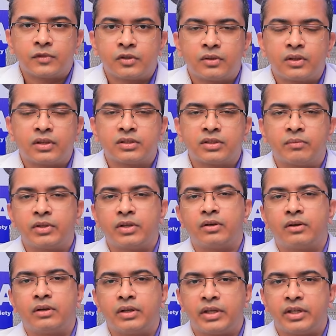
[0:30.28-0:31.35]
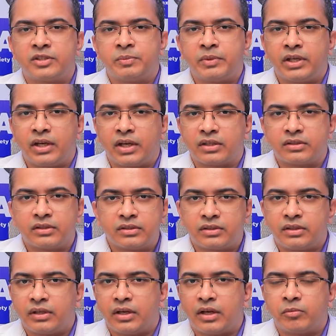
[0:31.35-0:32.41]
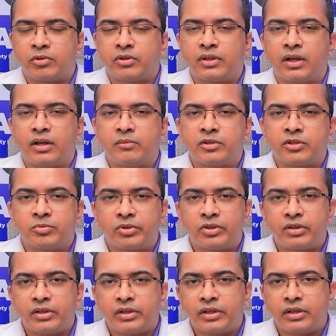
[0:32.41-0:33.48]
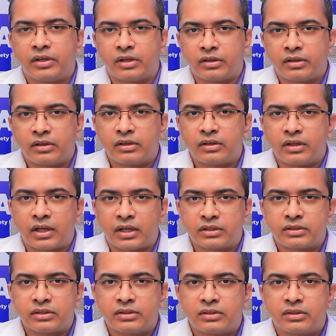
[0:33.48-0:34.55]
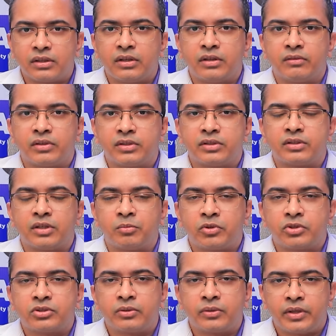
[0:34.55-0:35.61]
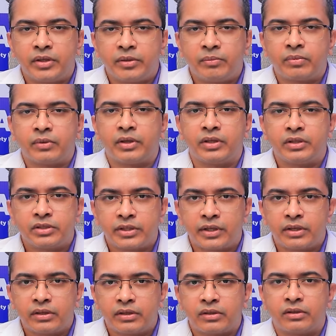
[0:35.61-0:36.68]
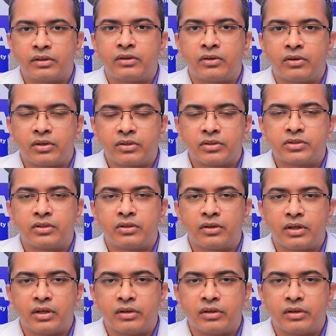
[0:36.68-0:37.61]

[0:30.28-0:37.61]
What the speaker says: So there is something called the HPA axis, the hypothalamus pituitary and adrenal axis, which is supposed to keep in check the corticosteroid